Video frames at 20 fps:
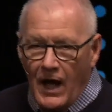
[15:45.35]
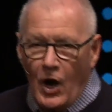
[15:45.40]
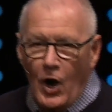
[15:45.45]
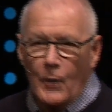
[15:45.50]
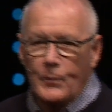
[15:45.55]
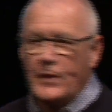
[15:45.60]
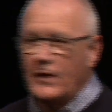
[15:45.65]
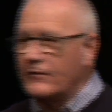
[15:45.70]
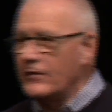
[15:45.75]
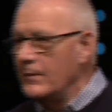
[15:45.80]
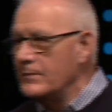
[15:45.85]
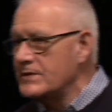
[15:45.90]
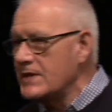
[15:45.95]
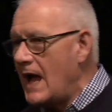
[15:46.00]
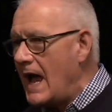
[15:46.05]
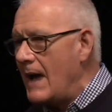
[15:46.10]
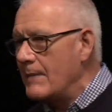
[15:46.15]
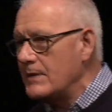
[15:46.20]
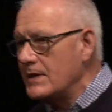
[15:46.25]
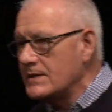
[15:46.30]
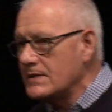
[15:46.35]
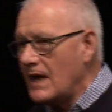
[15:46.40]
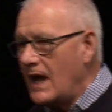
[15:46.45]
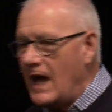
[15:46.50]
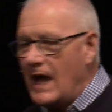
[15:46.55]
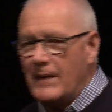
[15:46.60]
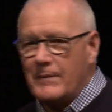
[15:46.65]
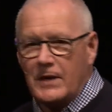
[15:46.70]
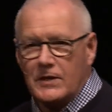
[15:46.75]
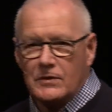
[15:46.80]
I hope that from time time to
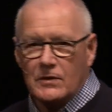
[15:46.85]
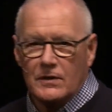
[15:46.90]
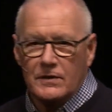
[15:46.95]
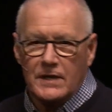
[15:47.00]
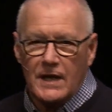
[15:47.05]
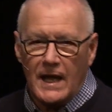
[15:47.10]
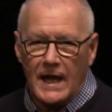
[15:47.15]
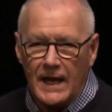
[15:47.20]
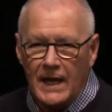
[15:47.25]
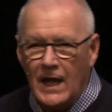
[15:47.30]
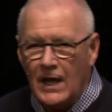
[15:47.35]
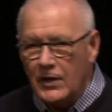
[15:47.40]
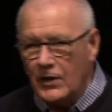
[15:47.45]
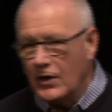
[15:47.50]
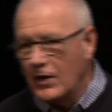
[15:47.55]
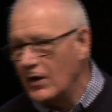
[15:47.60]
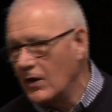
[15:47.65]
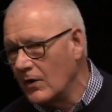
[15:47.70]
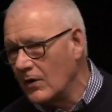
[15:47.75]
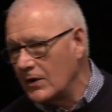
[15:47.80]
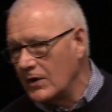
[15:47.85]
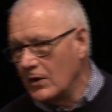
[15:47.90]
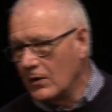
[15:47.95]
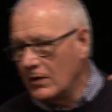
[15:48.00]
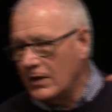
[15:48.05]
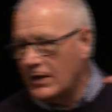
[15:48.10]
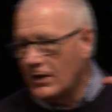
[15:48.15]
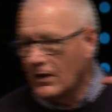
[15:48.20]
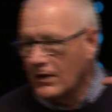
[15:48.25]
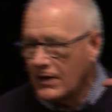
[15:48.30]
time in your day, you hear,
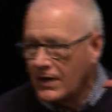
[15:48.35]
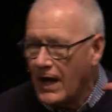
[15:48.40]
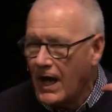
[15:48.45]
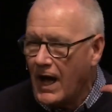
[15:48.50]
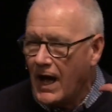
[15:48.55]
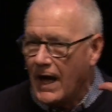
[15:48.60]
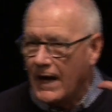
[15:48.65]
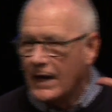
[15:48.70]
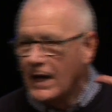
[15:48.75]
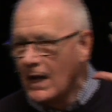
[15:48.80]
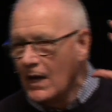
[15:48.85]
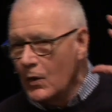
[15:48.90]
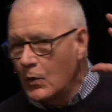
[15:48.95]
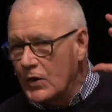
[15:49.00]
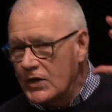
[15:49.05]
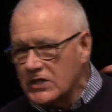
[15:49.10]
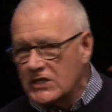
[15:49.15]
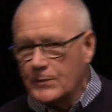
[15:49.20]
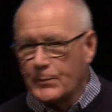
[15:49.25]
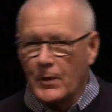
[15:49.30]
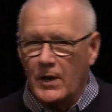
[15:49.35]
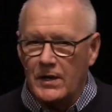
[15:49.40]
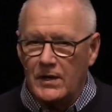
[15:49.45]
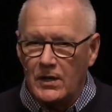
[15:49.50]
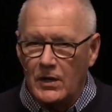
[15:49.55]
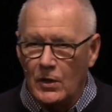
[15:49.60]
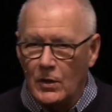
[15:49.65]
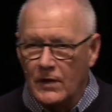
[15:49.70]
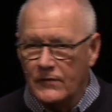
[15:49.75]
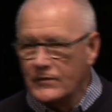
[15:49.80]
you'll hear God whispering
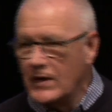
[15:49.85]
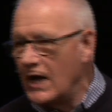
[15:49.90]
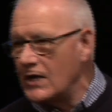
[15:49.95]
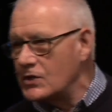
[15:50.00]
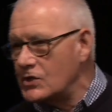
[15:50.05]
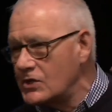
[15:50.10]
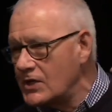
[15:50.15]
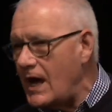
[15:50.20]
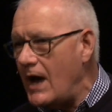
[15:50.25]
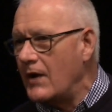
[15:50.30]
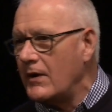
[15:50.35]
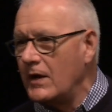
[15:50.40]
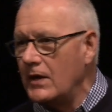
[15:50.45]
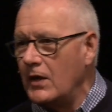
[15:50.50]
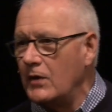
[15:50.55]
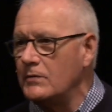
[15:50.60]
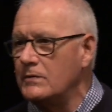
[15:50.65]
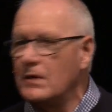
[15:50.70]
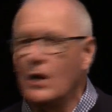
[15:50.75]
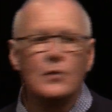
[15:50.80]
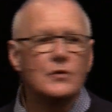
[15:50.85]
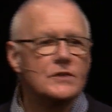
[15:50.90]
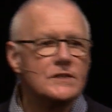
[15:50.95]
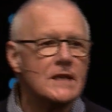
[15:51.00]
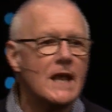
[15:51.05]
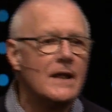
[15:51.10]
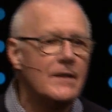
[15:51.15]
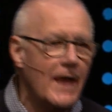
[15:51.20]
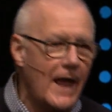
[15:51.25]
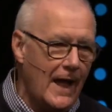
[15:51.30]
to you, if not shouting you, don't
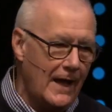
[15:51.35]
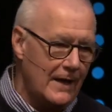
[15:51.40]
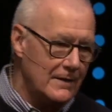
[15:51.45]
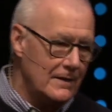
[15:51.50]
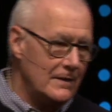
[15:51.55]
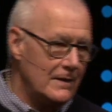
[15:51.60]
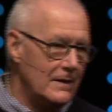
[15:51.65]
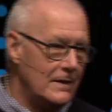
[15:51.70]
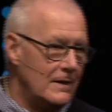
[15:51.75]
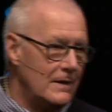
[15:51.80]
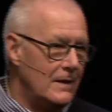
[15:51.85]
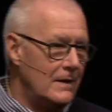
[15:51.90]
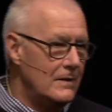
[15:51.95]
say that.